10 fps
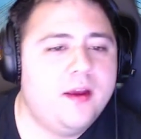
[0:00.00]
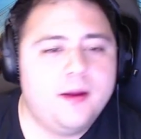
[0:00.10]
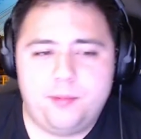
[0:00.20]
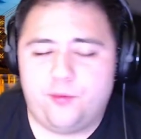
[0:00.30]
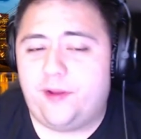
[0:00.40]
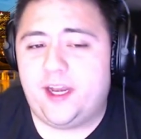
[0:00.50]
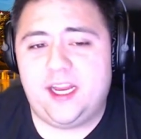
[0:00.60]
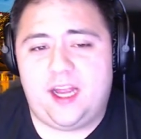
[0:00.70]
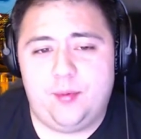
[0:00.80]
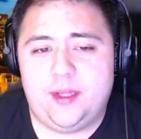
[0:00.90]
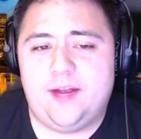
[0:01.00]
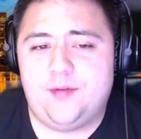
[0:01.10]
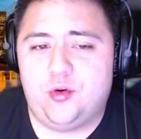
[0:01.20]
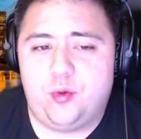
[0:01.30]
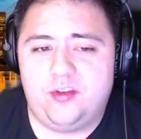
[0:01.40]
Perfetti, I really have
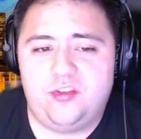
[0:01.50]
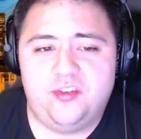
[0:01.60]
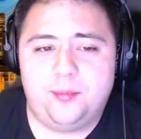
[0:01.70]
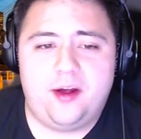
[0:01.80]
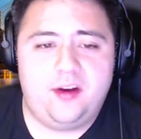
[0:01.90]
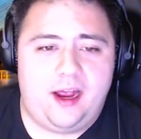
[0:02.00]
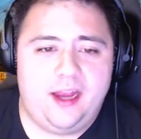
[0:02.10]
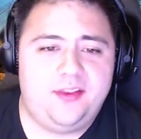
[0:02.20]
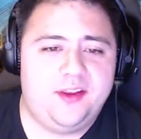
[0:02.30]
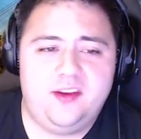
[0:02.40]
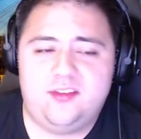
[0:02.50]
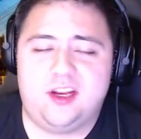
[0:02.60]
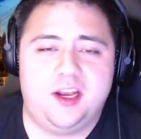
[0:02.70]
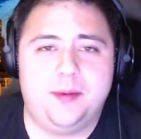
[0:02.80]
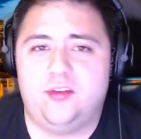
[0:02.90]
no questions about. I think he's
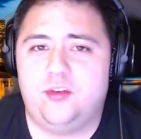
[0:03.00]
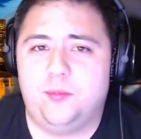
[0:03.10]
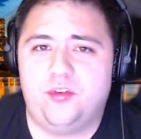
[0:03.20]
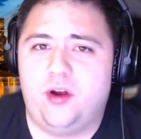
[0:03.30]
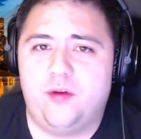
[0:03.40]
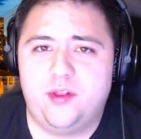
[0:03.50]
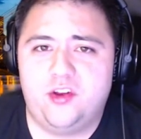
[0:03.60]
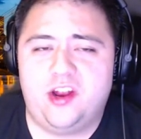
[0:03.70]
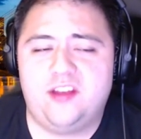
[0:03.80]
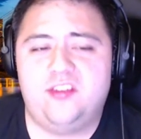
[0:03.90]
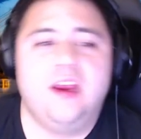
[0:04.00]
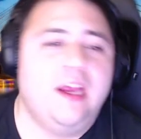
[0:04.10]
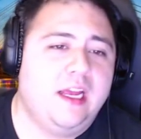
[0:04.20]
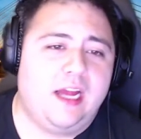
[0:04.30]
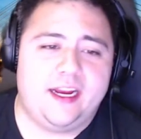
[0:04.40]
going to be a superstar for the Jets.
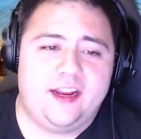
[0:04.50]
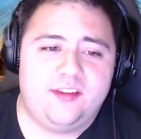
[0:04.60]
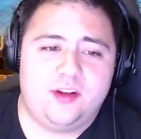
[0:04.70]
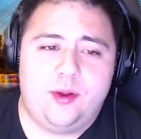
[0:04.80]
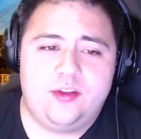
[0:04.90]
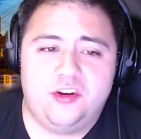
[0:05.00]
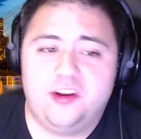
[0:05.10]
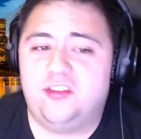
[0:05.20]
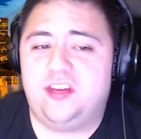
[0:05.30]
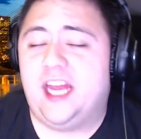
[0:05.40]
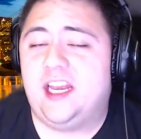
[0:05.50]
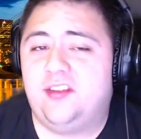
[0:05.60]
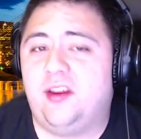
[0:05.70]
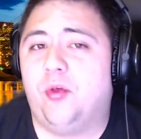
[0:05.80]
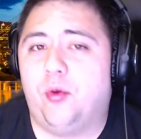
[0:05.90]
I guess the question is, can
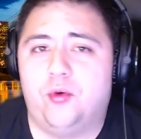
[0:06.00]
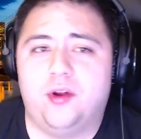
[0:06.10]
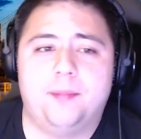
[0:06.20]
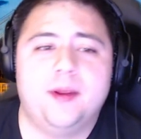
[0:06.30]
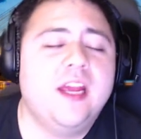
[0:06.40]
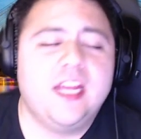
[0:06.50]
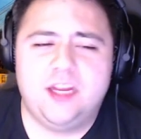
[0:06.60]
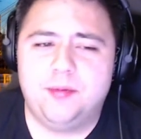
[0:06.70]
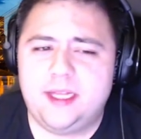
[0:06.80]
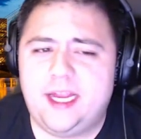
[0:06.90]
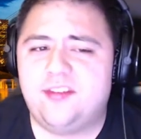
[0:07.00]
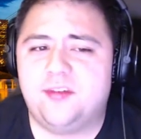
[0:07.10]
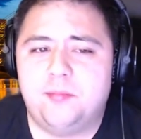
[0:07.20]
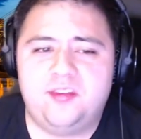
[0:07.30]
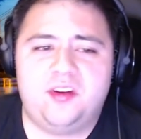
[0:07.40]
his health hold up? He really
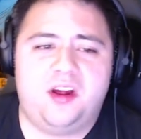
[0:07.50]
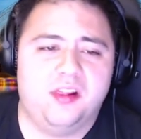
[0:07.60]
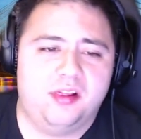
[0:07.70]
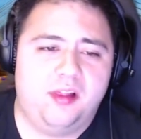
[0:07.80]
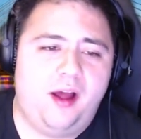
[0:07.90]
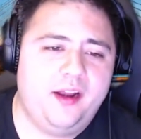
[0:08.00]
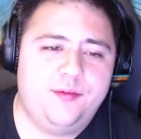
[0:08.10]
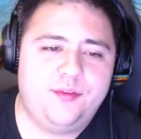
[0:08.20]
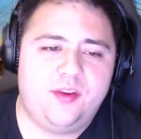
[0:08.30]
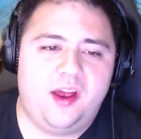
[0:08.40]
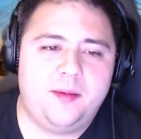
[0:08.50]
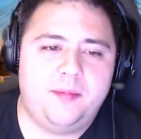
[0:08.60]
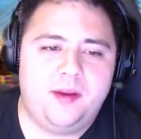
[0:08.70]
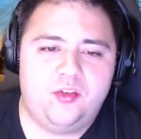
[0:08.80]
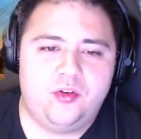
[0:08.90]
hasn't missed a lot of
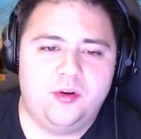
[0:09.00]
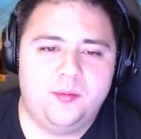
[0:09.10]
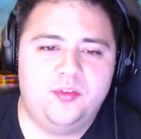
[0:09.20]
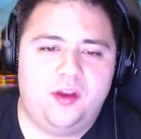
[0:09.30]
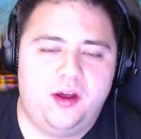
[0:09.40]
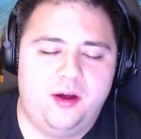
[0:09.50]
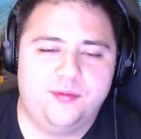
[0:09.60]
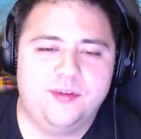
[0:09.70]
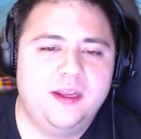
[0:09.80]
time in terms of